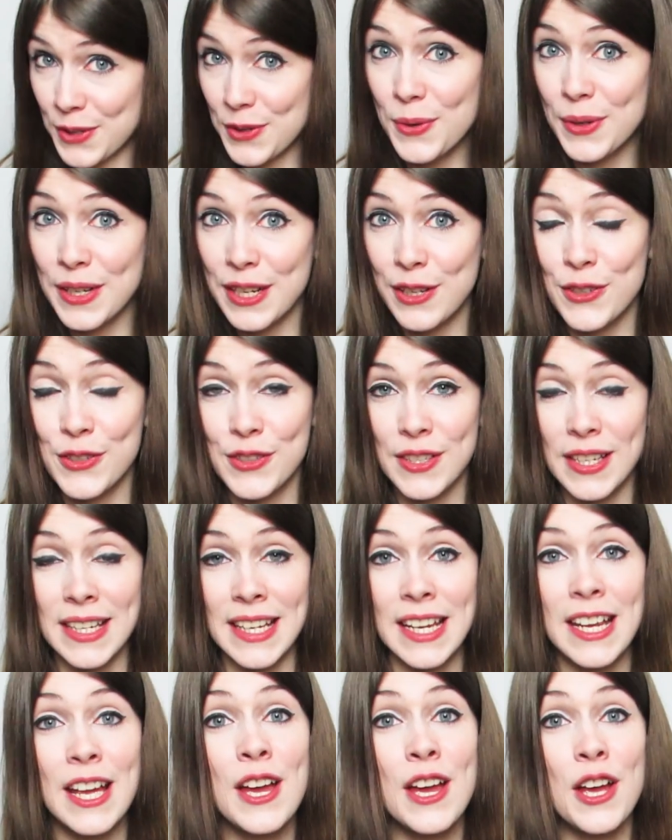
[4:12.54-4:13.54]
You know, little
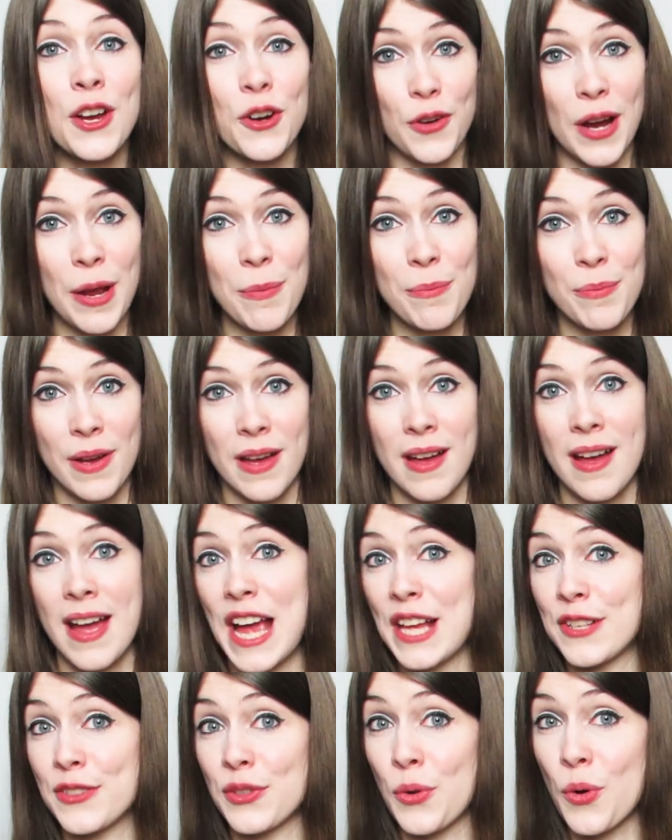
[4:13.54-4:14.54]
Cindy, grandpa
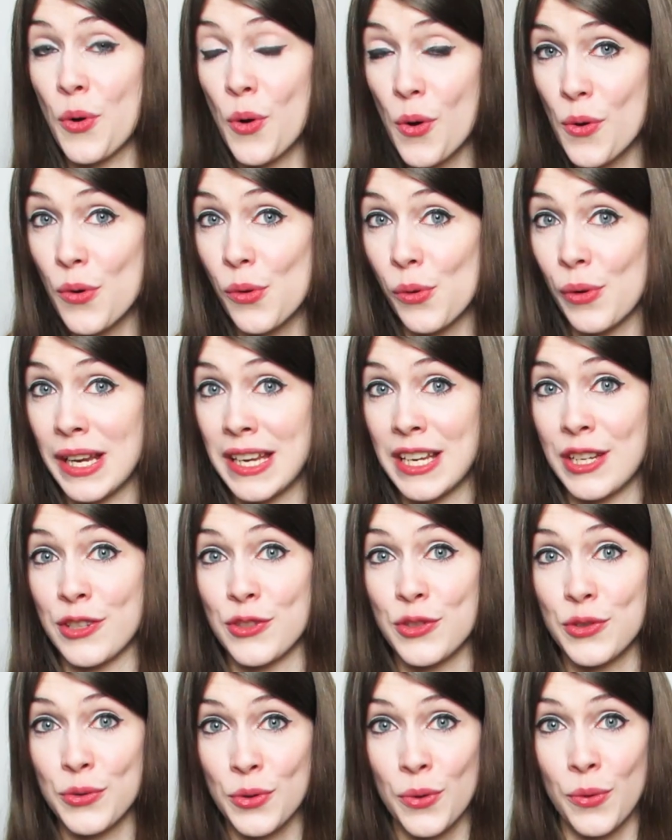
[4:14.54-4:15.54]
has a hole in
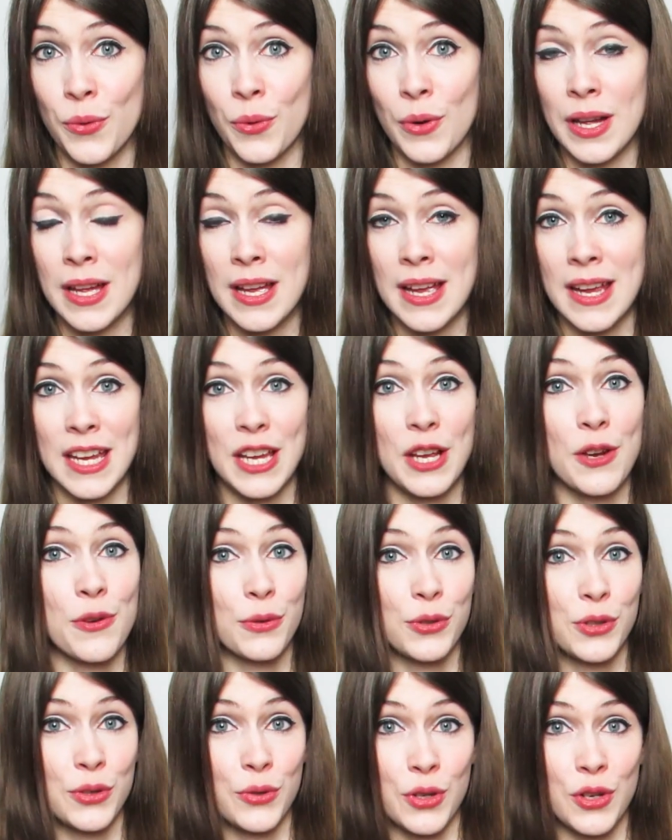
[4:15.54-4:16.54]
his soul. He
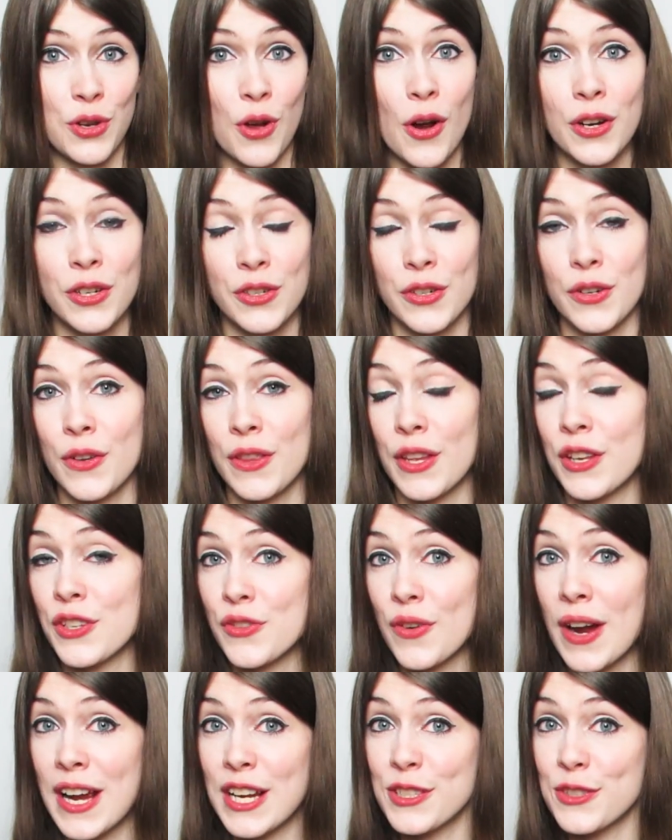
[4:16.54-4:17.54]
goes to a doctor that
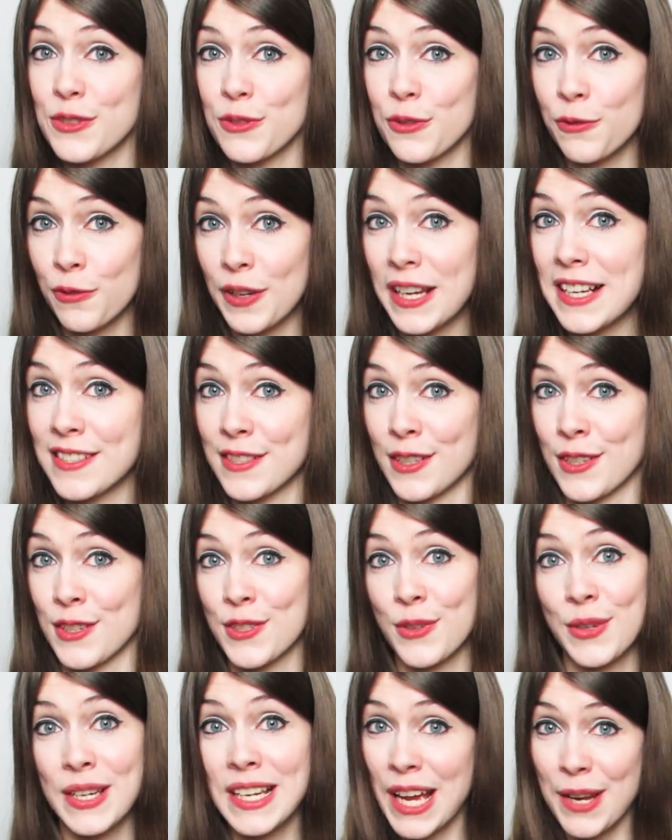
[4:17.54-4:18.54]
tries to fix
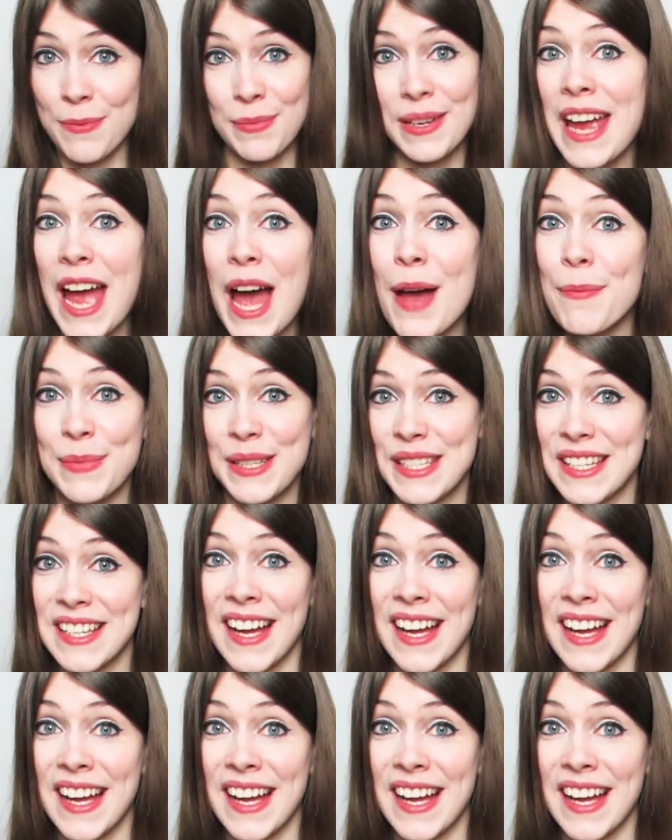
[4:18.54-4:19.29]
it so he can be happy